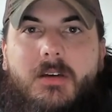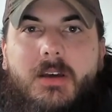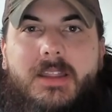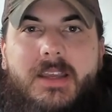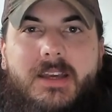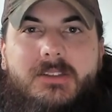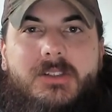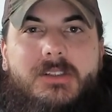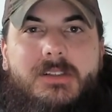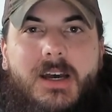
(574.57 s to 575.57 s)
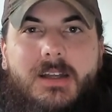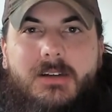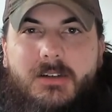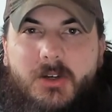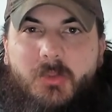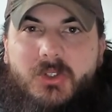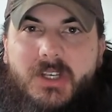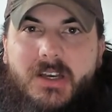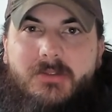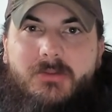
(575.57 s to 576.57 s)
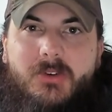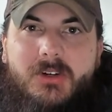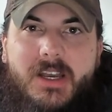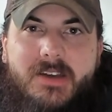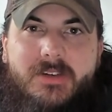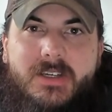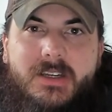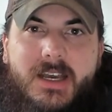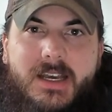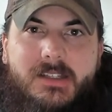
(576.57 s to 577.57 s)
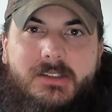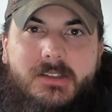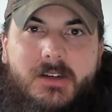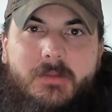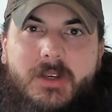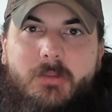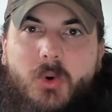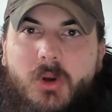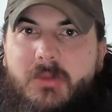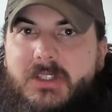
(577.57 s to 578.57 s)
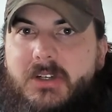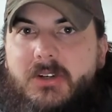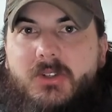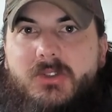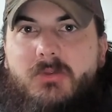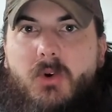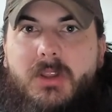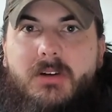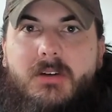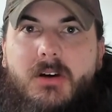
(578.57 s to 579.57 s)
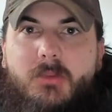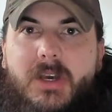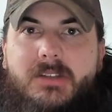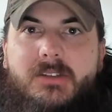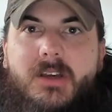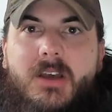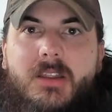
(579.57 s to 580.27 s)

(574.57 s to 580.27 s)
And the answer is not 100%. Fur Haven has some imported materials for their dog beds.